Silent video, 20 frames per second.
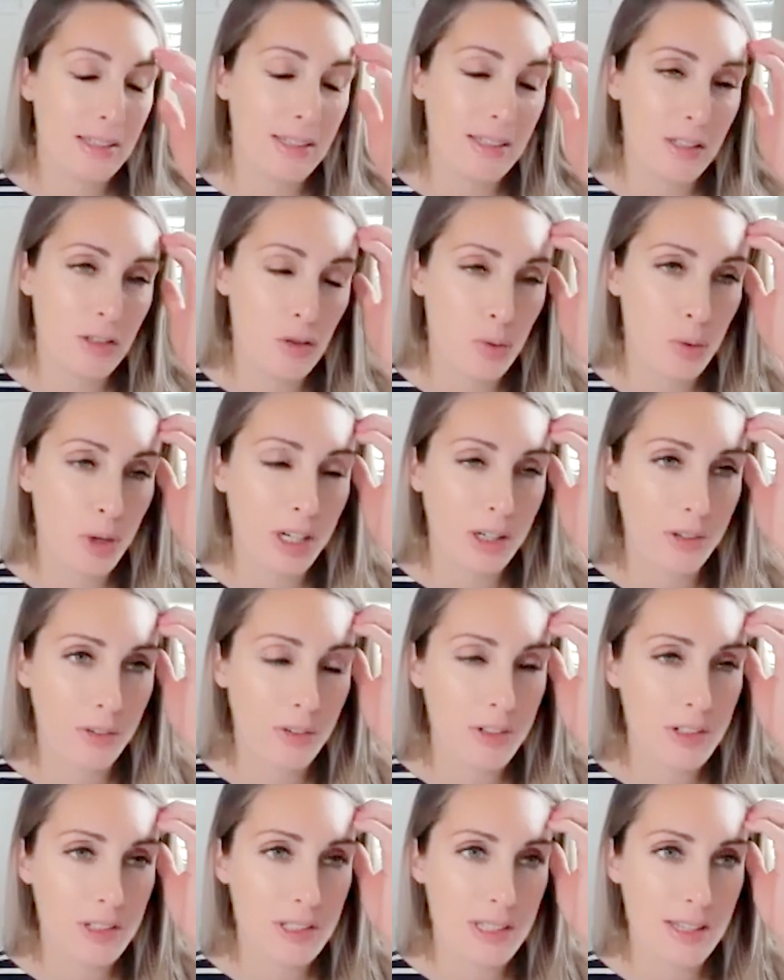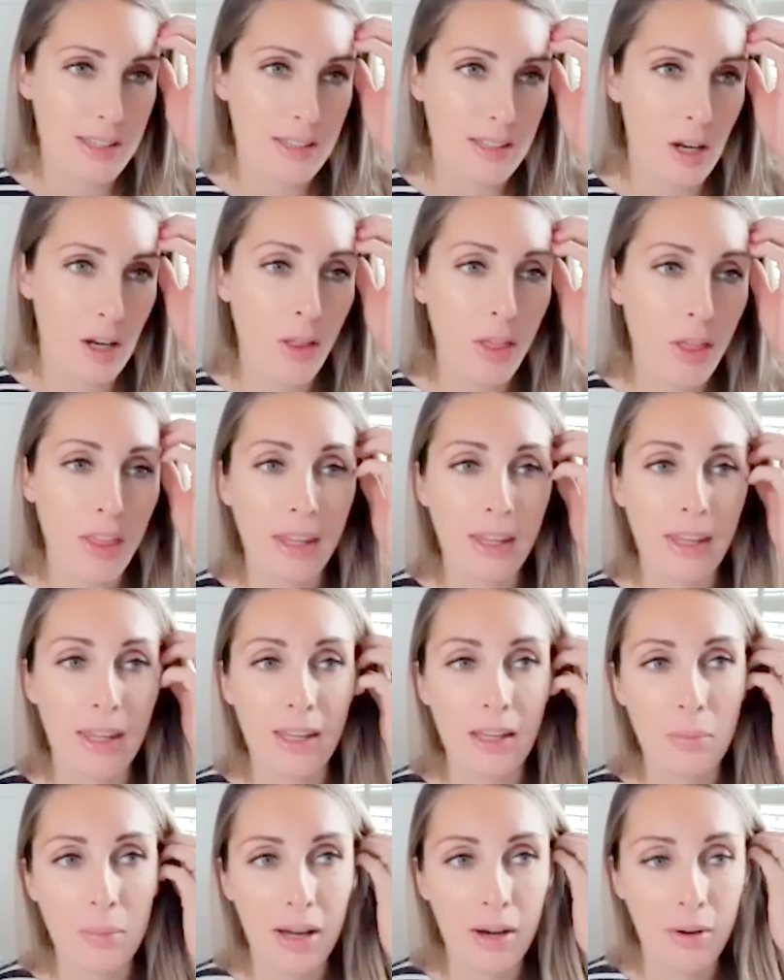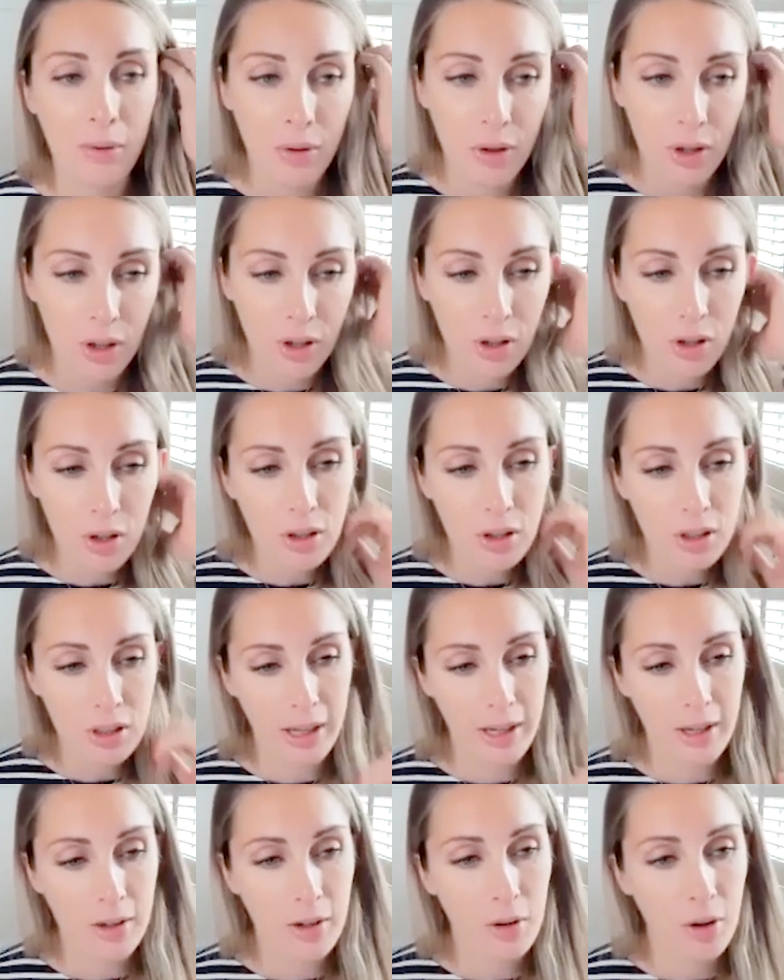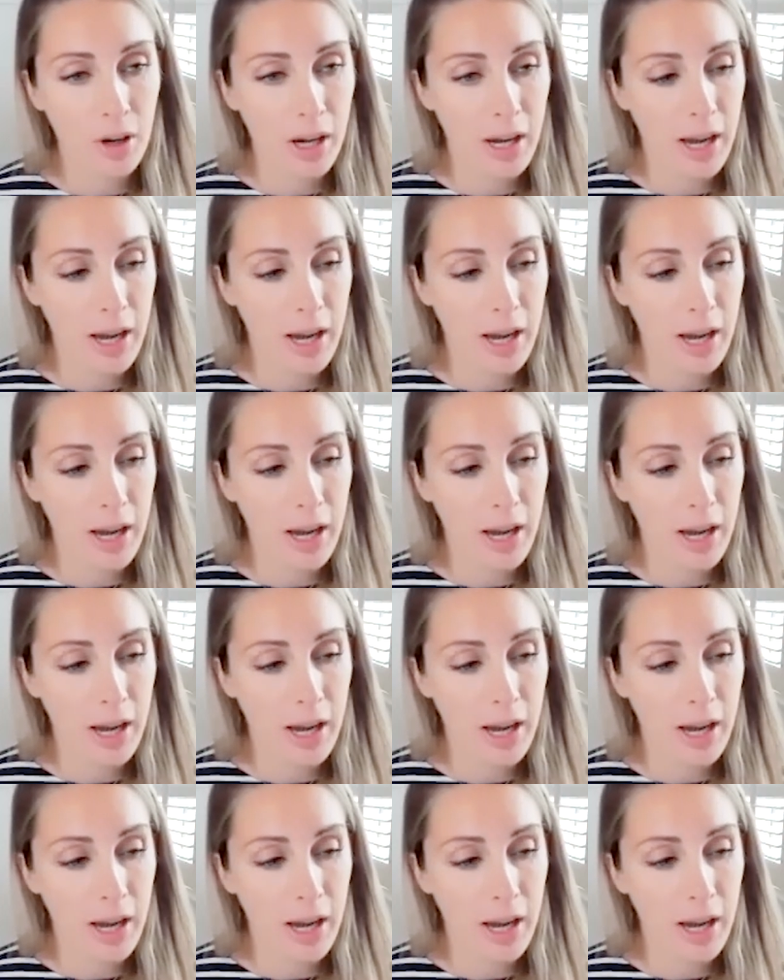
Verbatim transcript: to trigger us to start thinking about like,